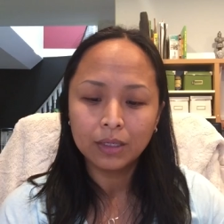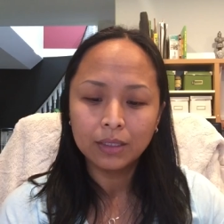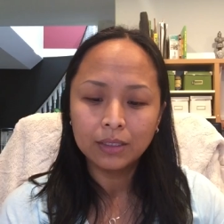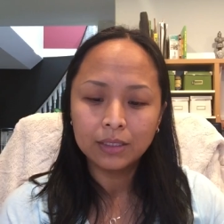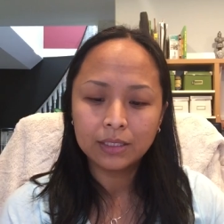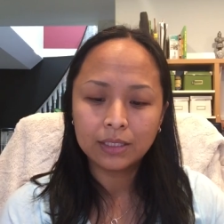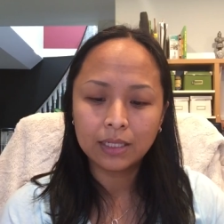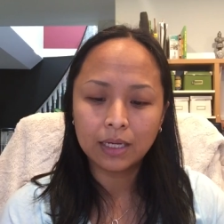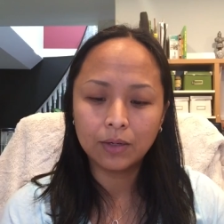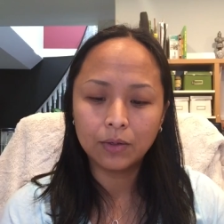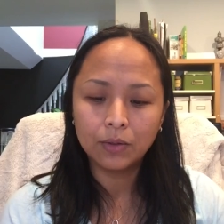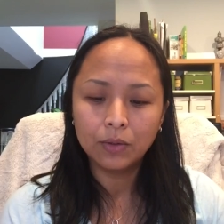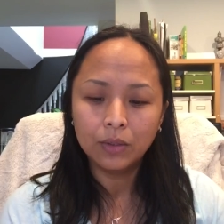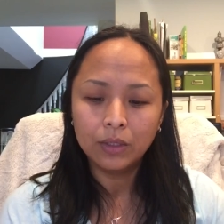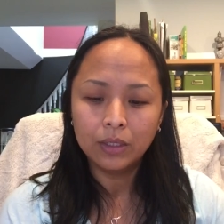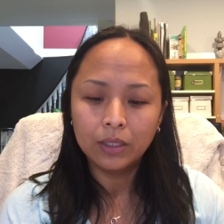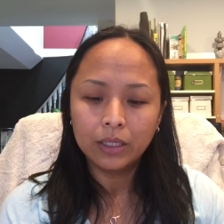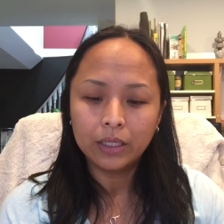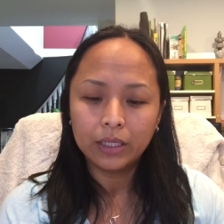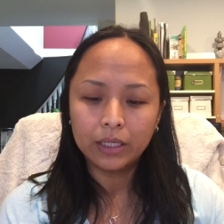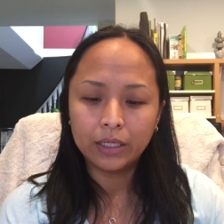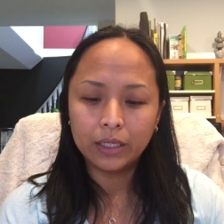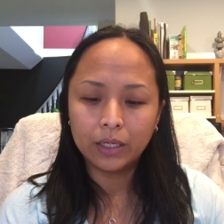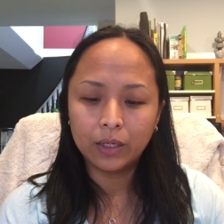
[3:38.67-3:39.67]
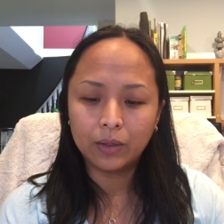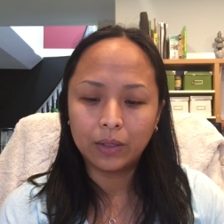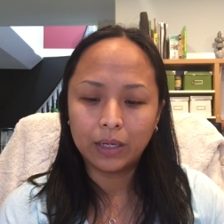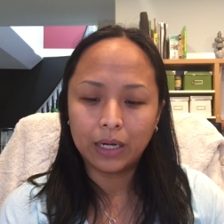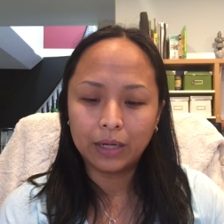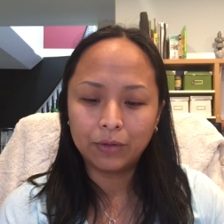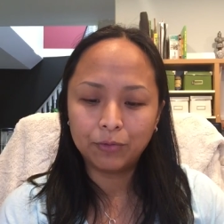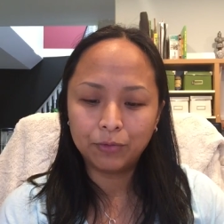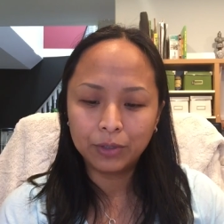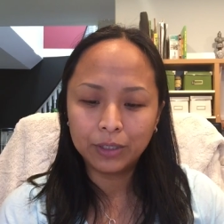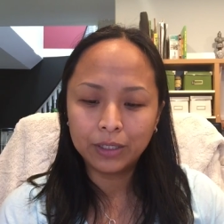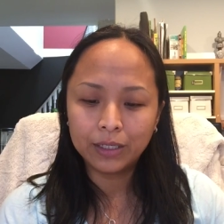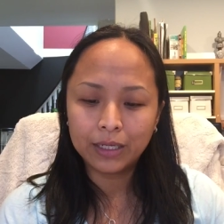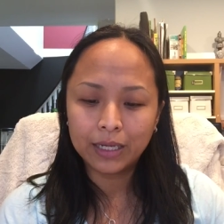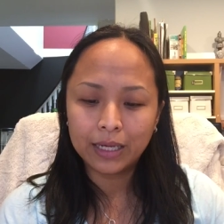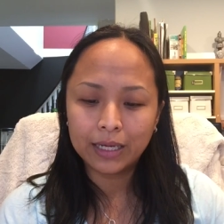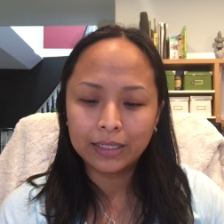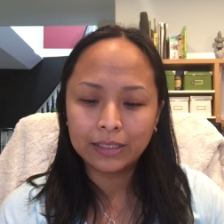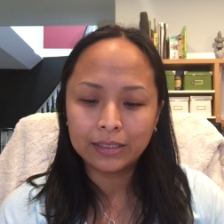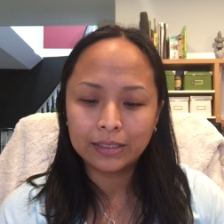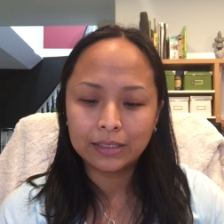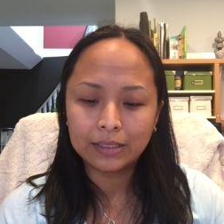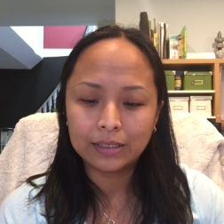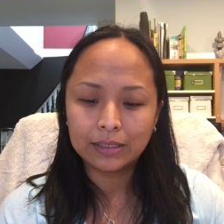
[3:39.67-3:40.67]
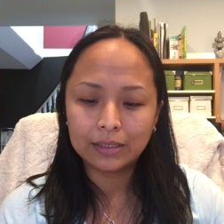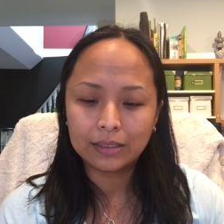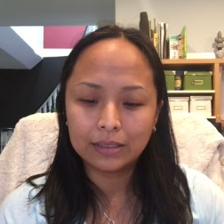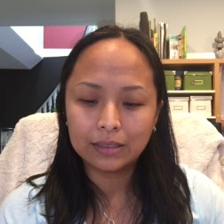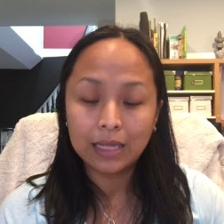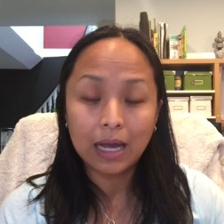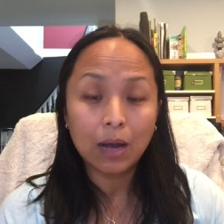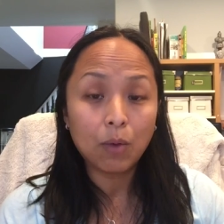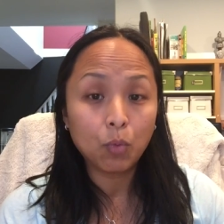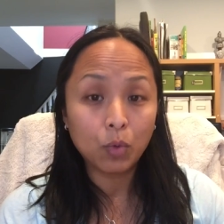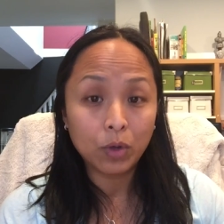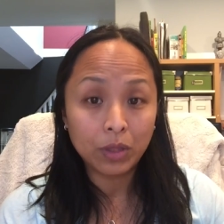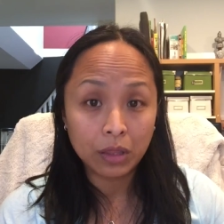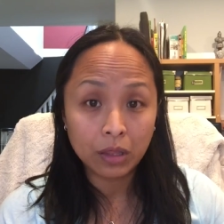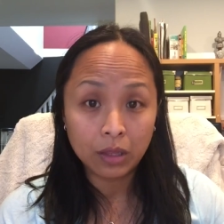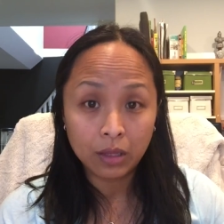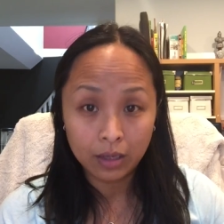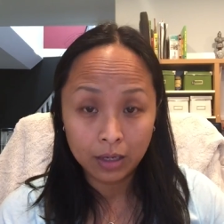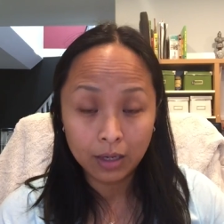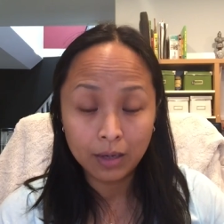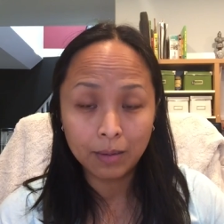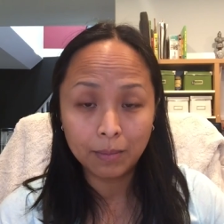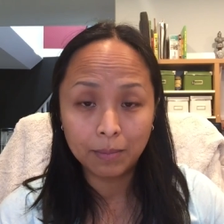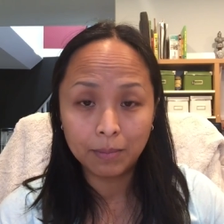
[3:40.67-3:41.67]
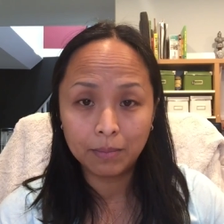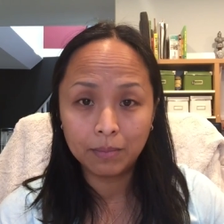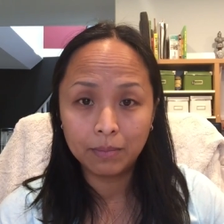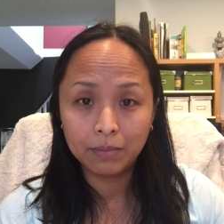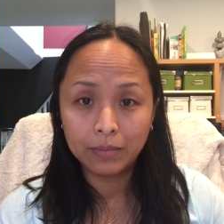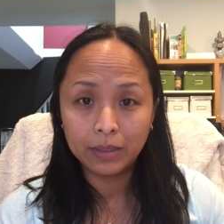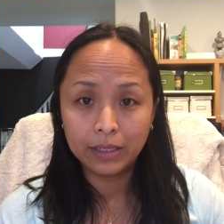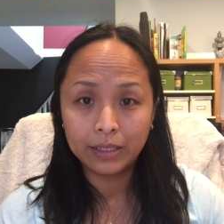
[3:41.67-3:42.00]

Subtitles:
So, I realized not with him